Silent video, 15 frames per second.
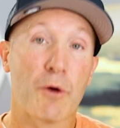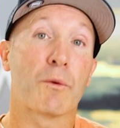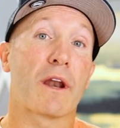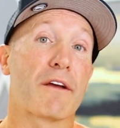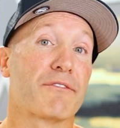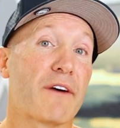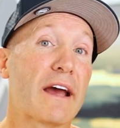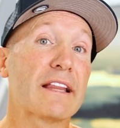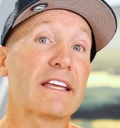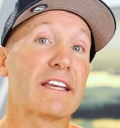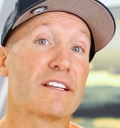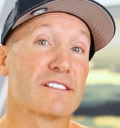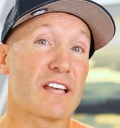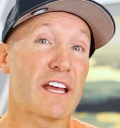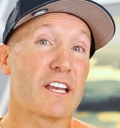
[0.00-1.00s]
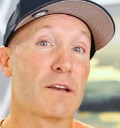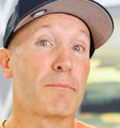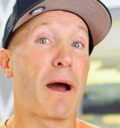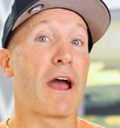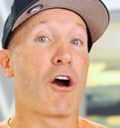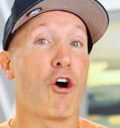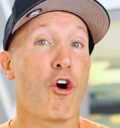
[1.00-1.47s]
And when I finally decided to
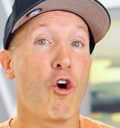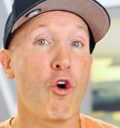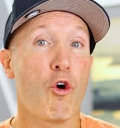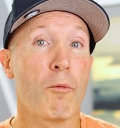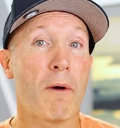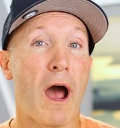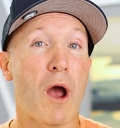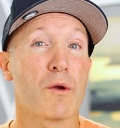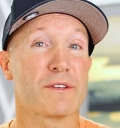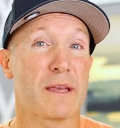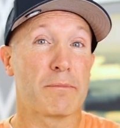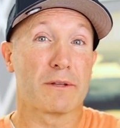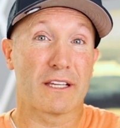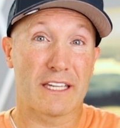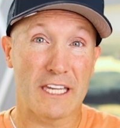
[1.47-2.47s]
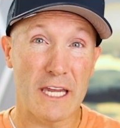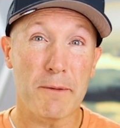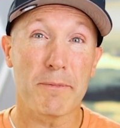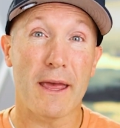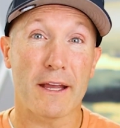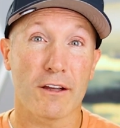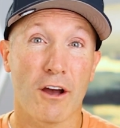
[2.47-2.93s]
buy a home, I was able to
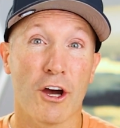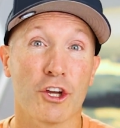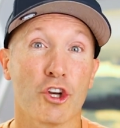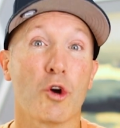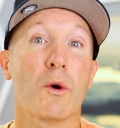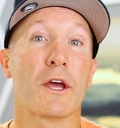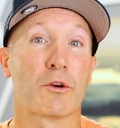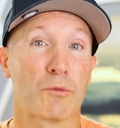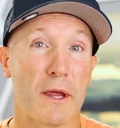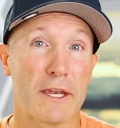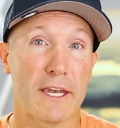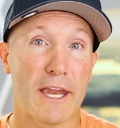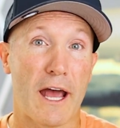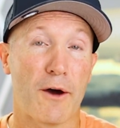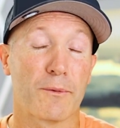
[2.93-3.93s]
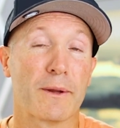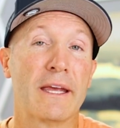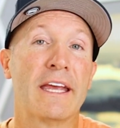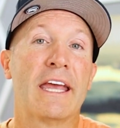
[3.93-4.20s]
keep that condo and rent it out.